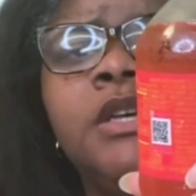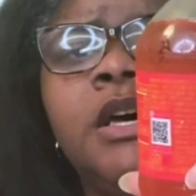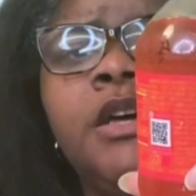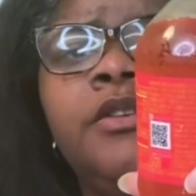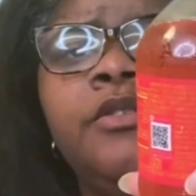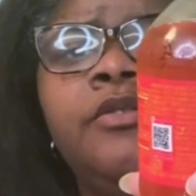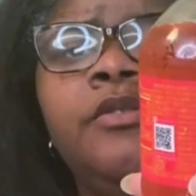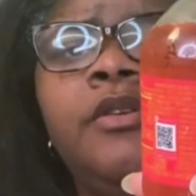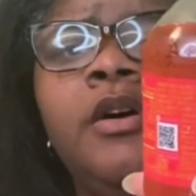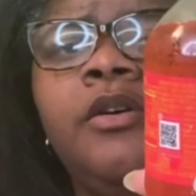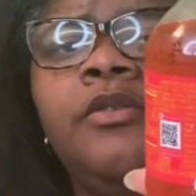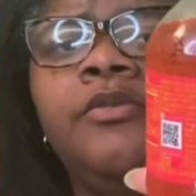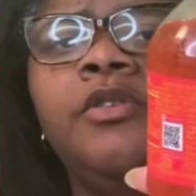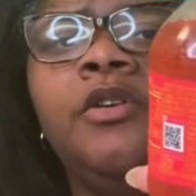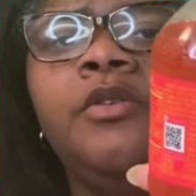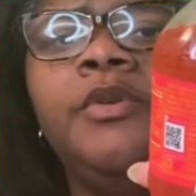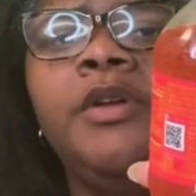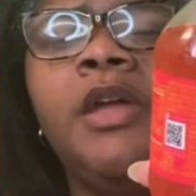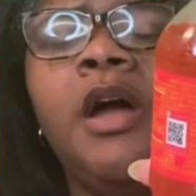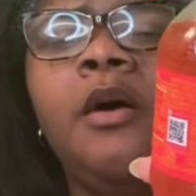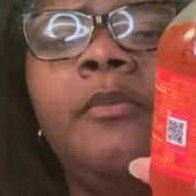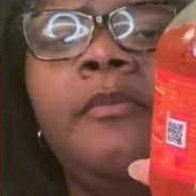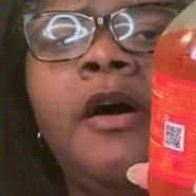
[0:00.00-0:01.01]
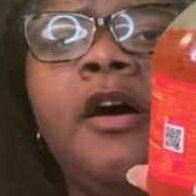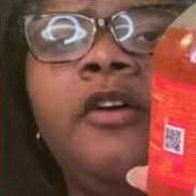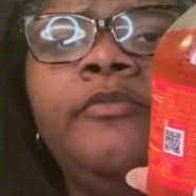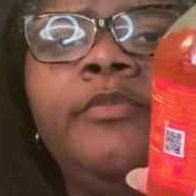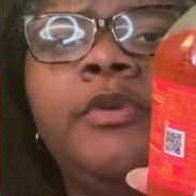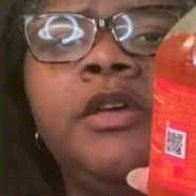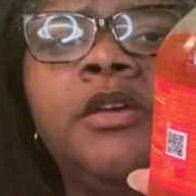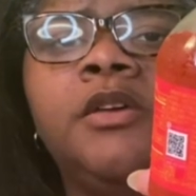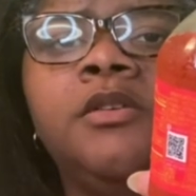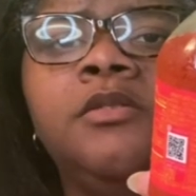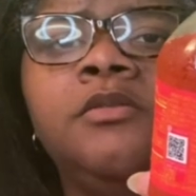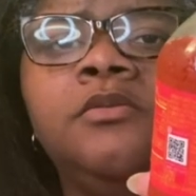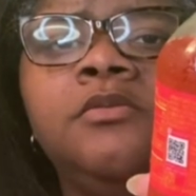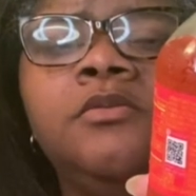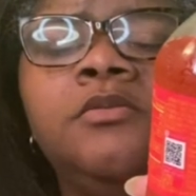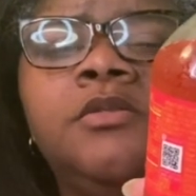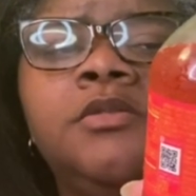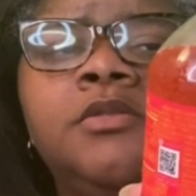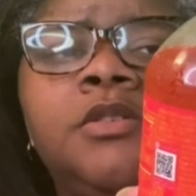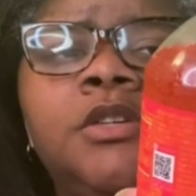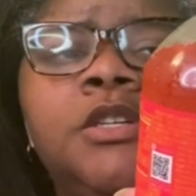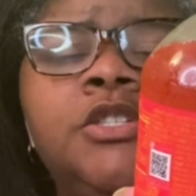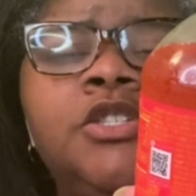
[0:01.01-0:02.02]
know I don't know where y'all mouth being.
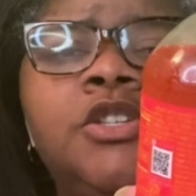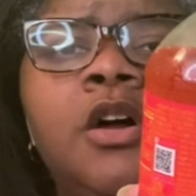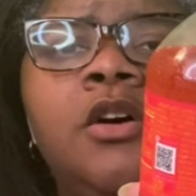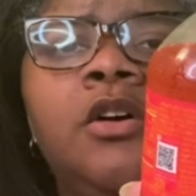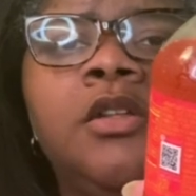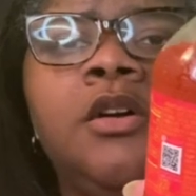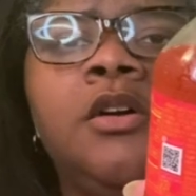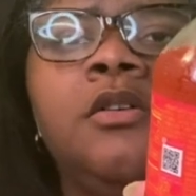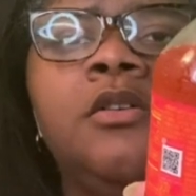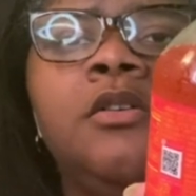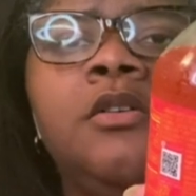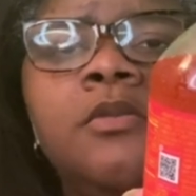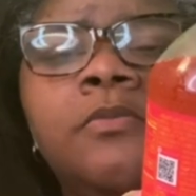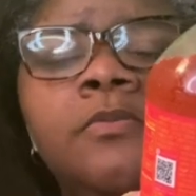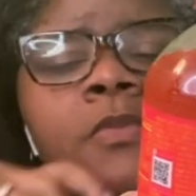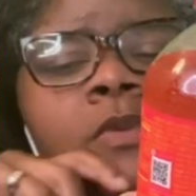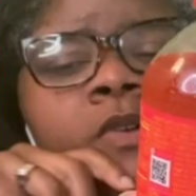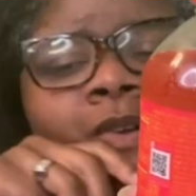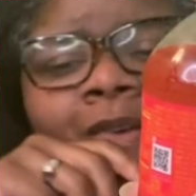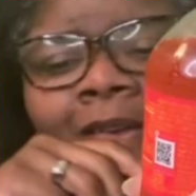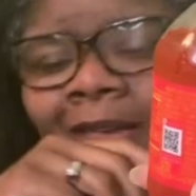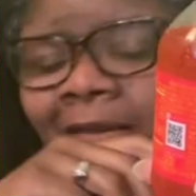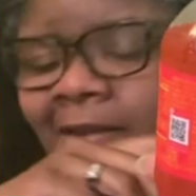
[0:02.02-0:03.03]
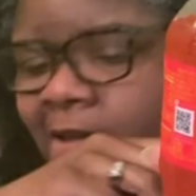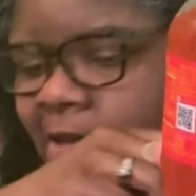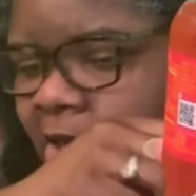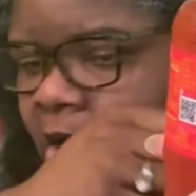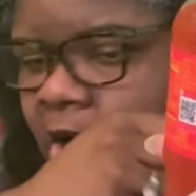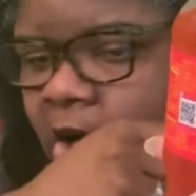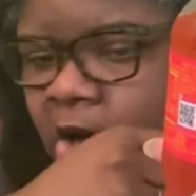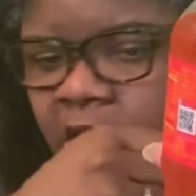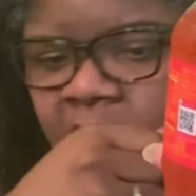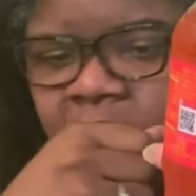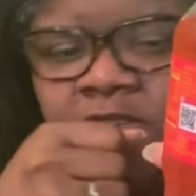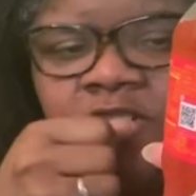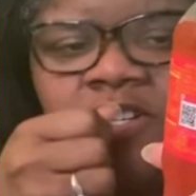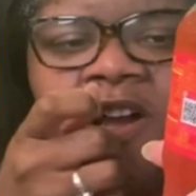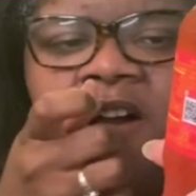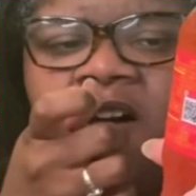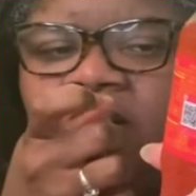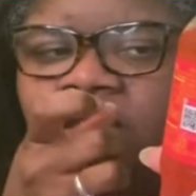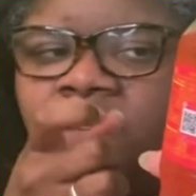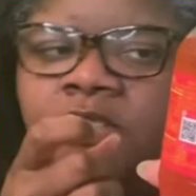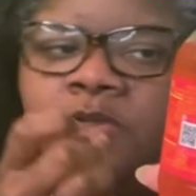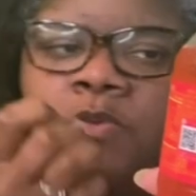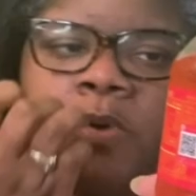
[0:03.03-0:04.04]
Get y'all a cup. Y'all get
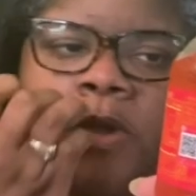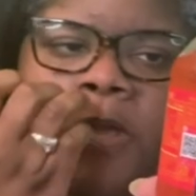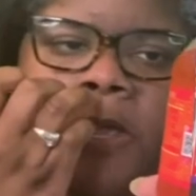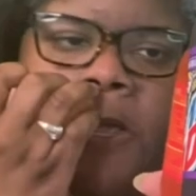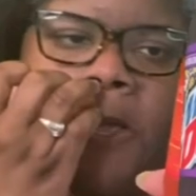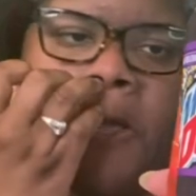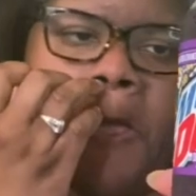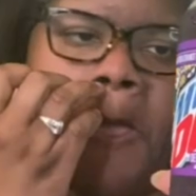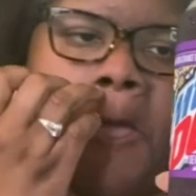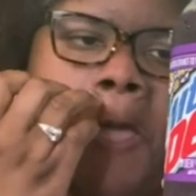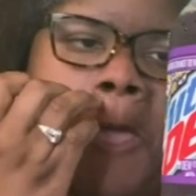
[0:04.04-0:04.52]
y'all a sweet.